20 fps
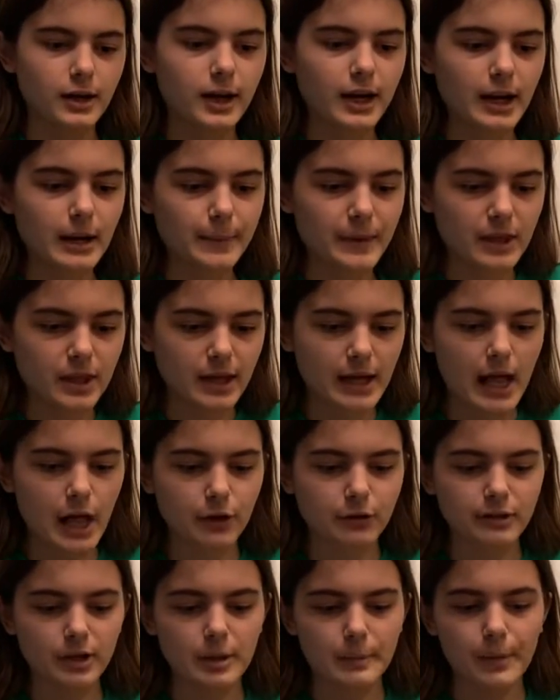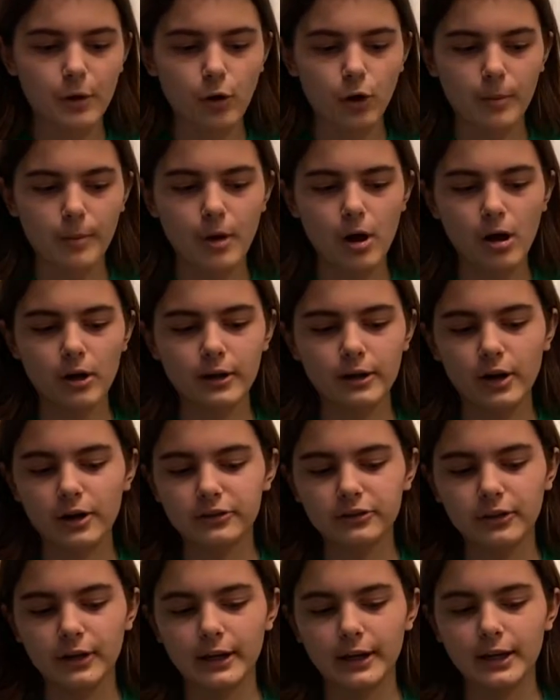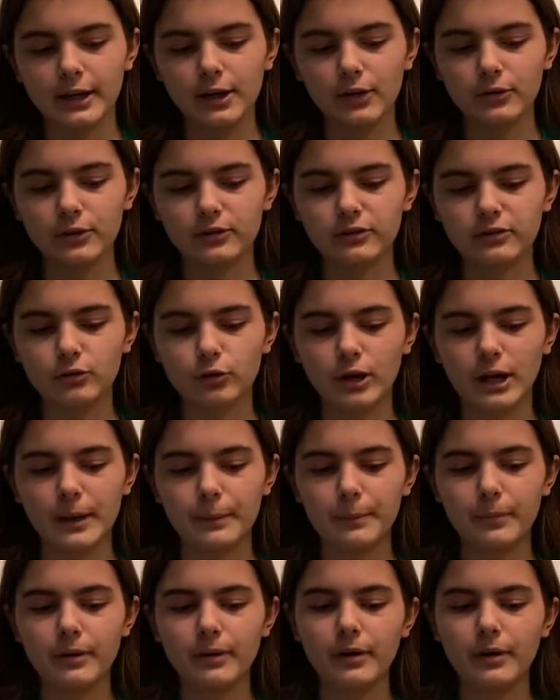going to be the colors of the pokeball, and also the strip